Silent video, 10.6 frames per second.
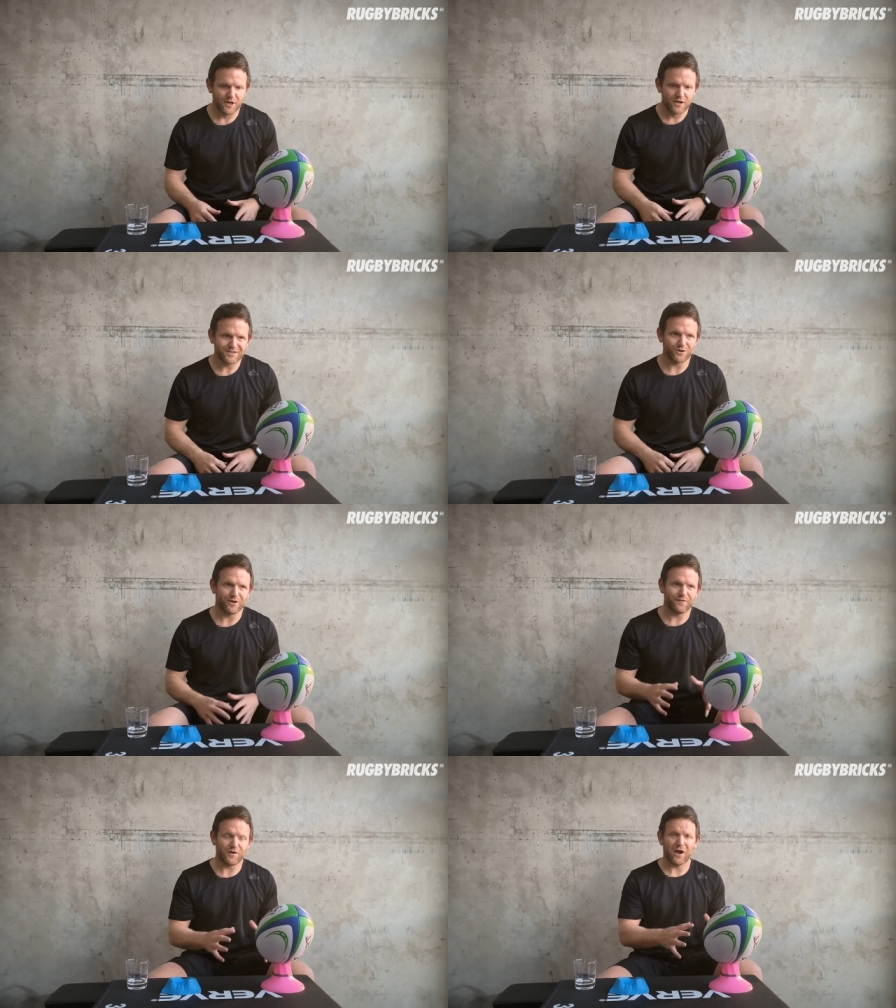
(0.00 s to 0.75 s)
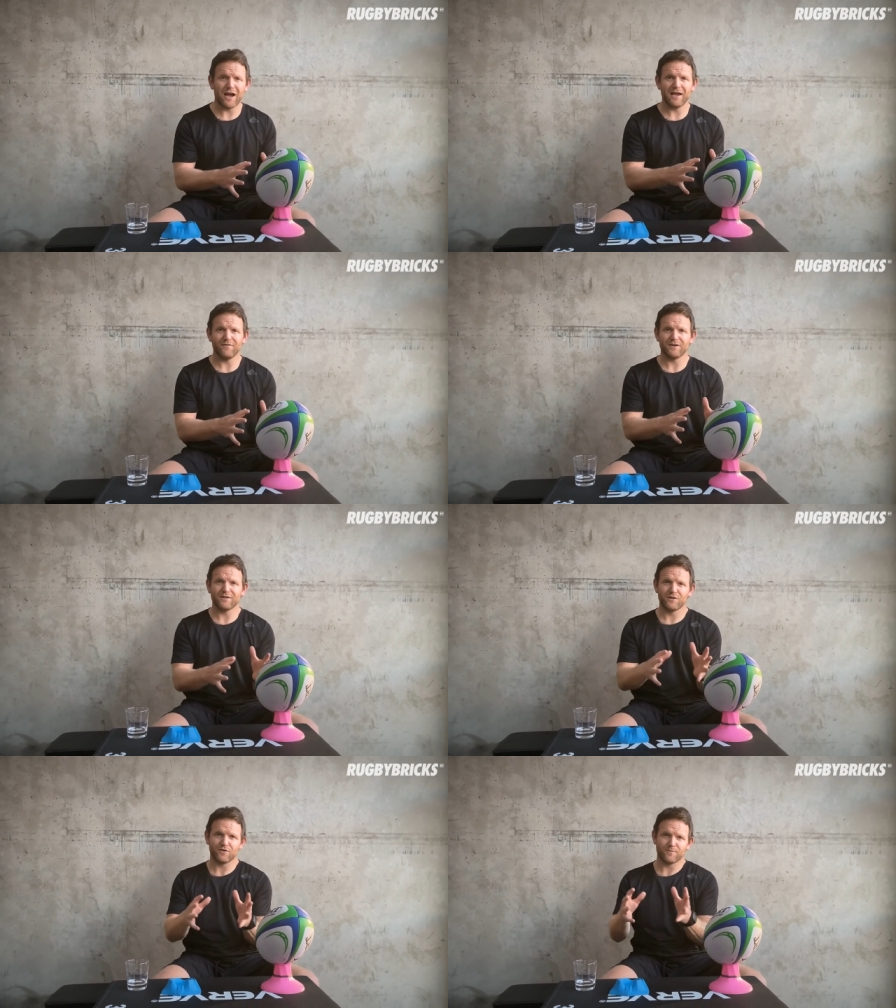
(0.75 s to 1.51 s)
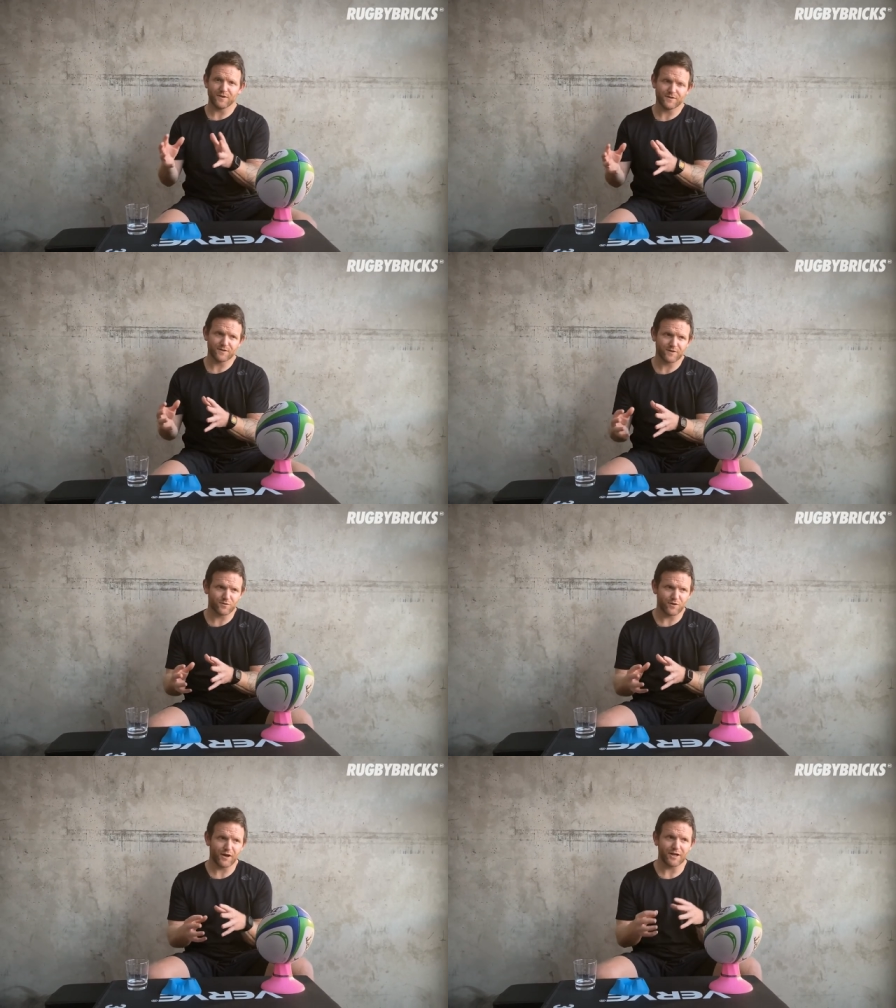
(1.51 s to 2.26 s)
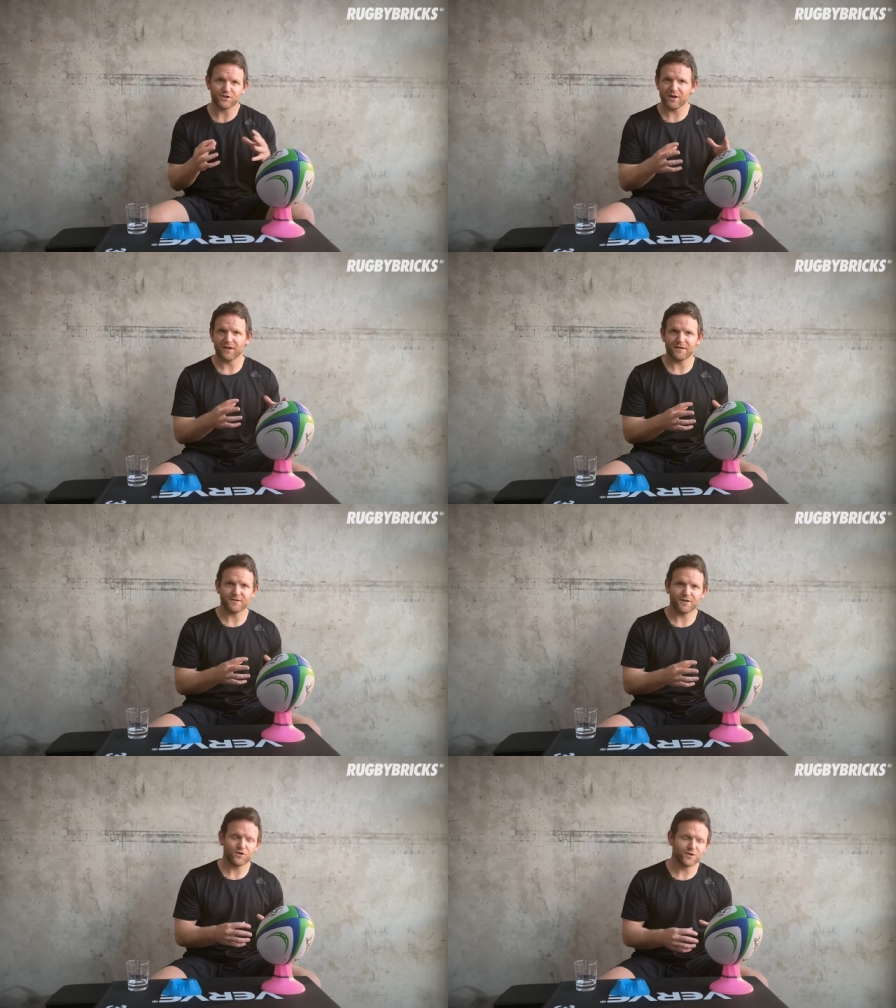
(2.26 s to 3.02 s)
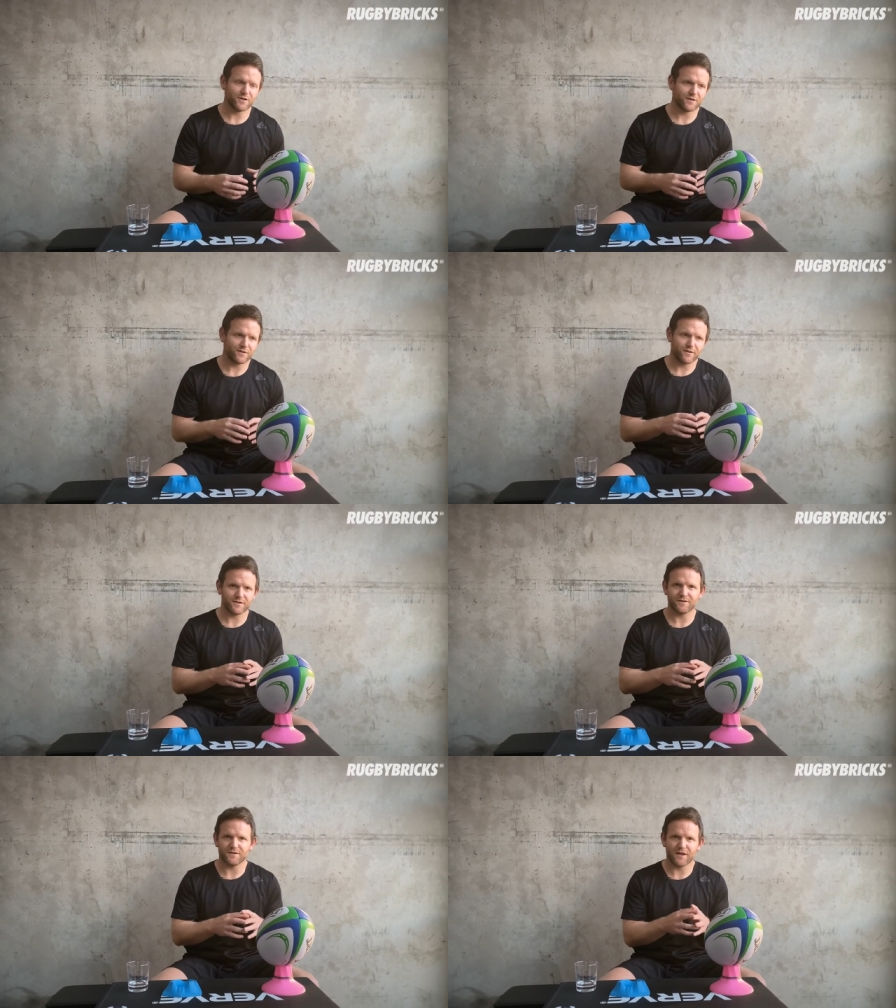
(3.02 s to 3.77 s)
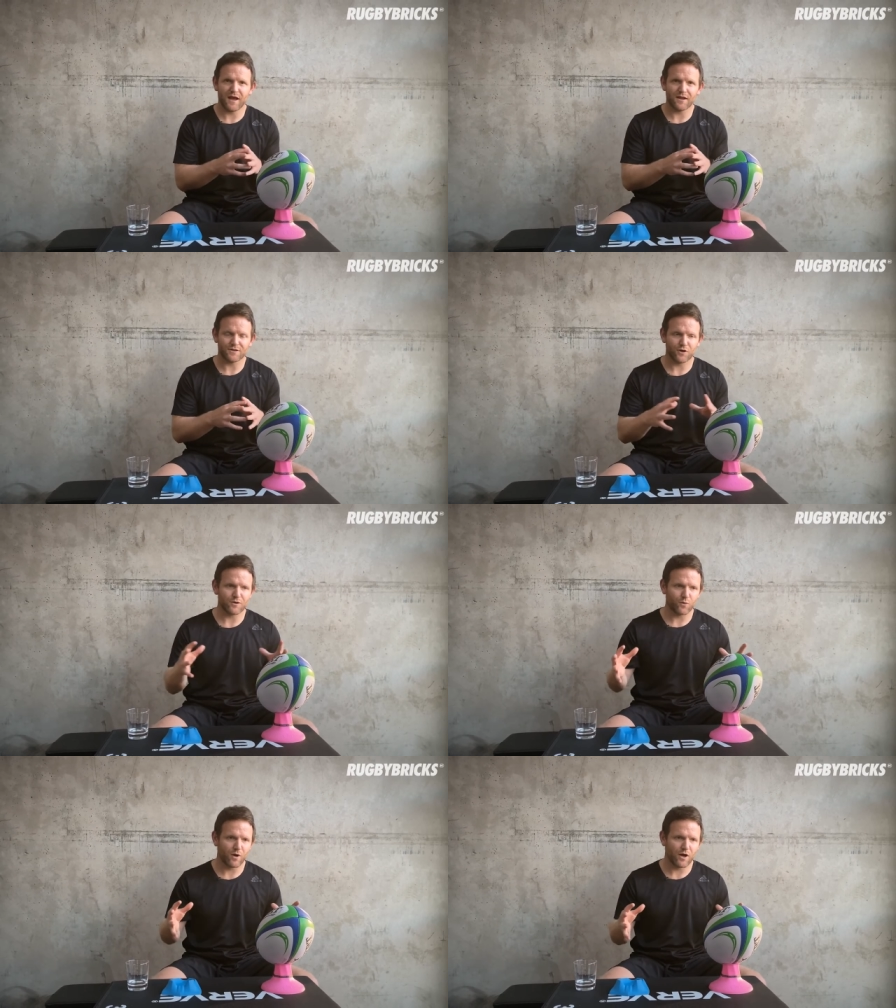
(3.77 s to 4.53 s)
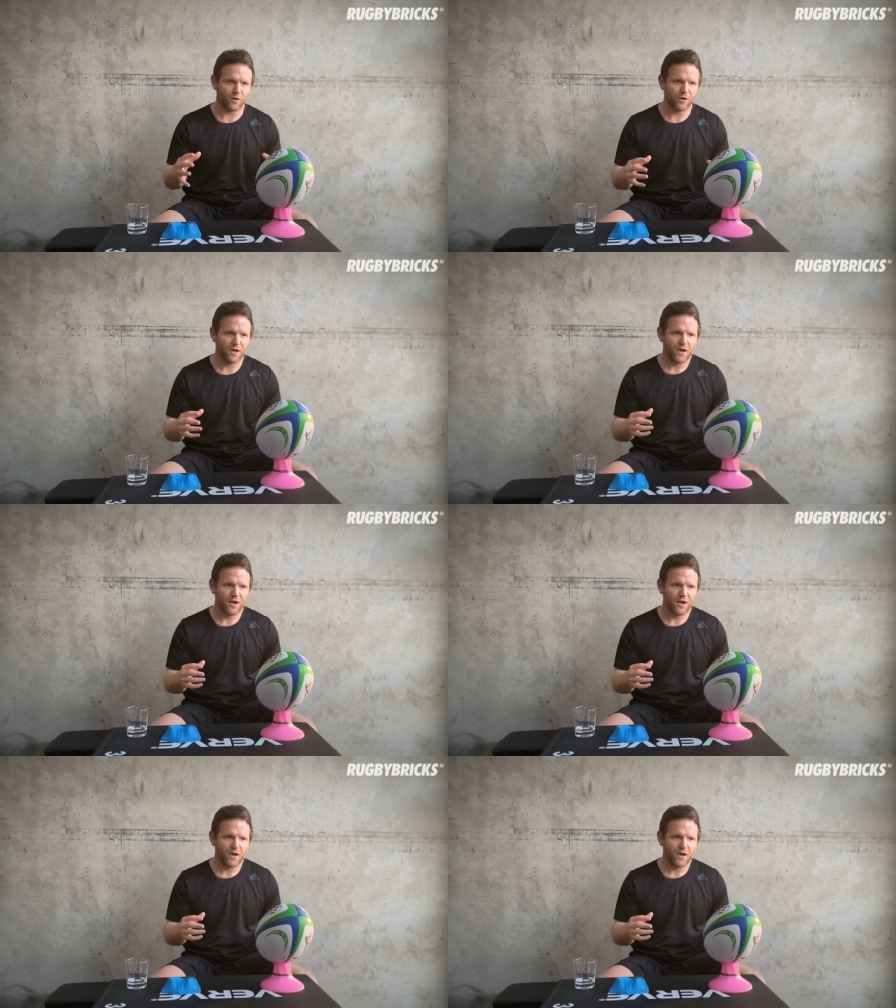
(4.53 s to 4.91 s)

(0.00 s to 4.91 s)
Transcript: So if you are having a lot of misses or you're at training session and things just aren't going well,